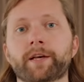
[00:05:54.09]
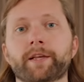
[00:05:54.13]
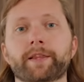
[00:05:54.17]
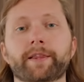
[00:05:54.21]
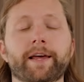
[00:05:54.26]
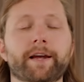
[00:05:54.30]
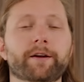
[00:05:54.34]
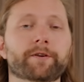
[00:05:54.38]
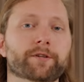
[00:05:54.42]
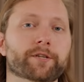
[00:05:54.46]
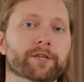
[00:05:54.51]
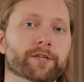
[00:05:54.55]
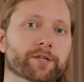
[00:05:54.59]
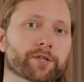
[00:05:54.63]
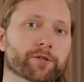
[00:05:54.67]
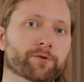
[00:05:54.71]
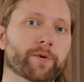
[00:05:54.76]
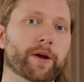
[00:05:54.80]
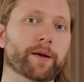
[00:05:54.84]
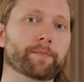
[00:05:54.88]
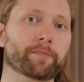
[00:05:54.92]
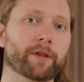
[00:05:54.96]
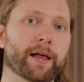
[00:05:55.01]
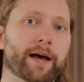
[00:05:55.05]
that are just
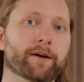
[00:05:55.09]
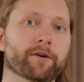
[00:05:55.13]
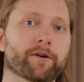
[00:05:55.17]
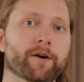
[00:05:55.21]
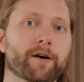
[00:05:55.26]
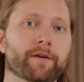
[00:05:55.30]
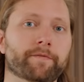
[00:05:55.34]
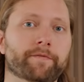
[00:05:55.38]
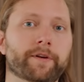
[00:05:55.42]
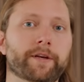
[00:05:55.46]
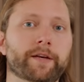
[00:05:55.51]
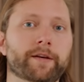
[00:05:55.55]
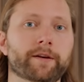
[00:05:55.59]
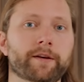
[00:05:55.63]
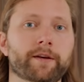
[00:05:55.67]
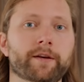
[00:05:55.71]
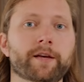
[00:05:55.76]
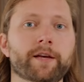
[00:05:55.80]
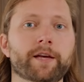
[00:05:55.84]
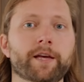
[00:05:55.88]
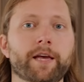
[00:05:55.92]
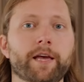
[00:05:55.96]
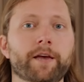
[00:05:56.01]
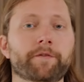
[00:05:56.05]
straight black coffee.
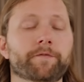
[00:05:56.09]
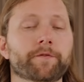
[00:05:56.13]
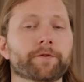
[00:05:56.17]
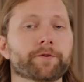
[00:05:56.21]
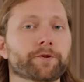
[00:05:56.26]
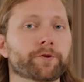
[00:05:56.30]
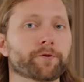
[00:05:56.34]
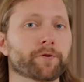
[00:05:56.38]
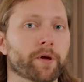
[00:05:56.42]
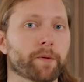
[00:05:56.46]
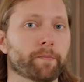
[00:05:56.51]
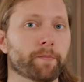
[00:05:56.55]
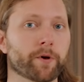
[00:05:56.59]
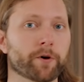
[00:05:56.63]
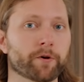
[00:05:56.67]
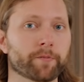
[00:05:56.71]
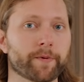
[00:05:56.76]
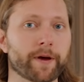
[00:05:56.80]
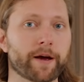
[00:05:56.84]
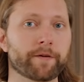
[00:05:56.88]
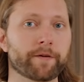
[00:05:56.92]
If you're doing milk